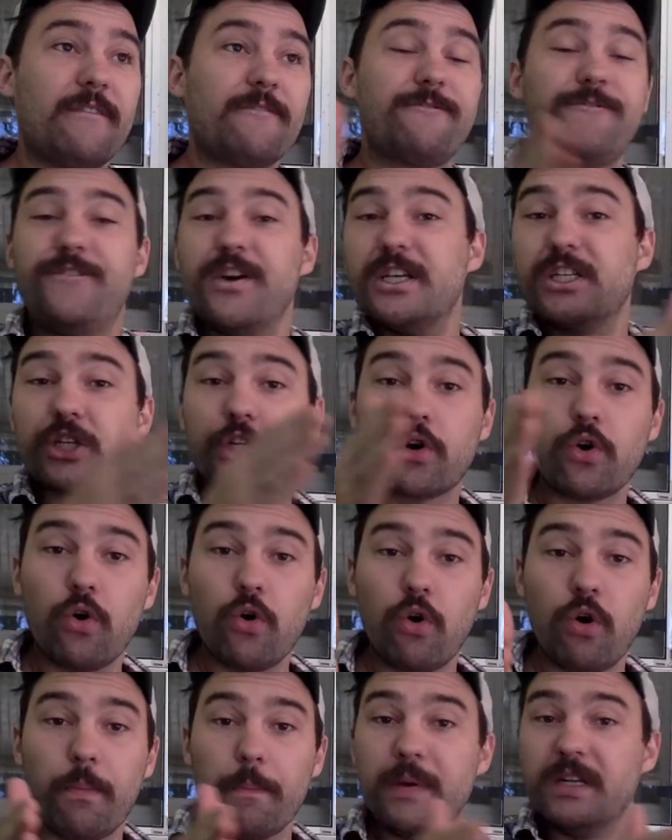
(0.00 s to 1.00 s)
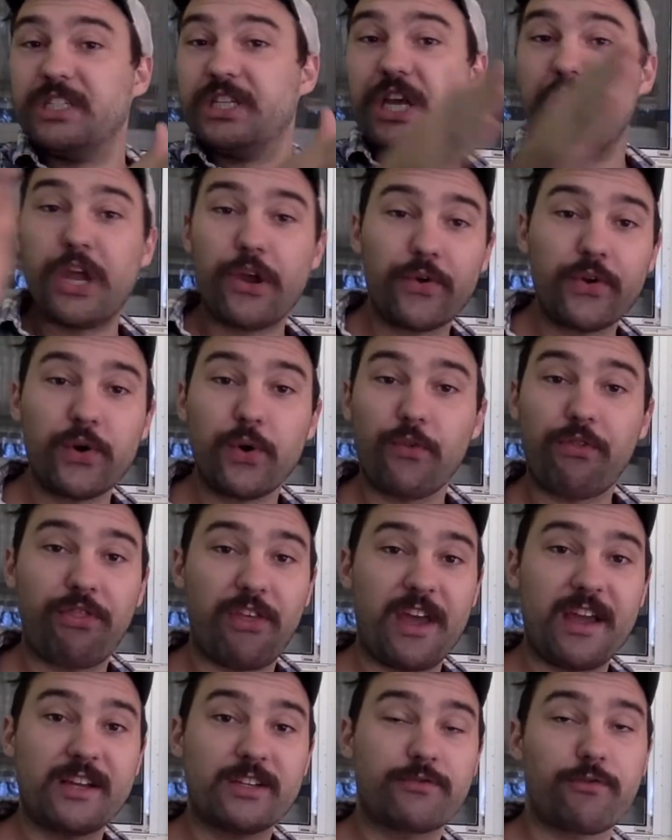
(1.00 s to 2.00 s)
physical, material
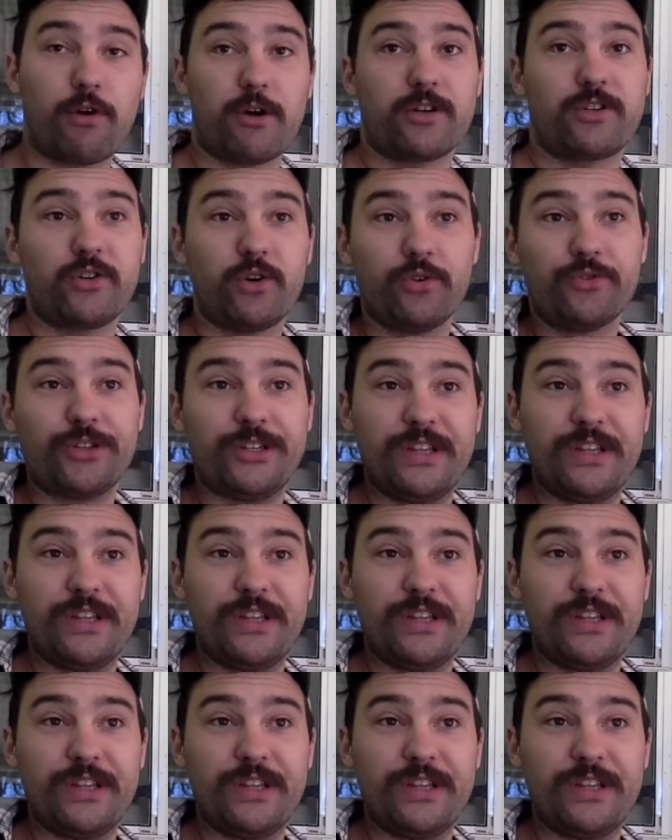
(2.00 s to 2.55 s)
things for our children,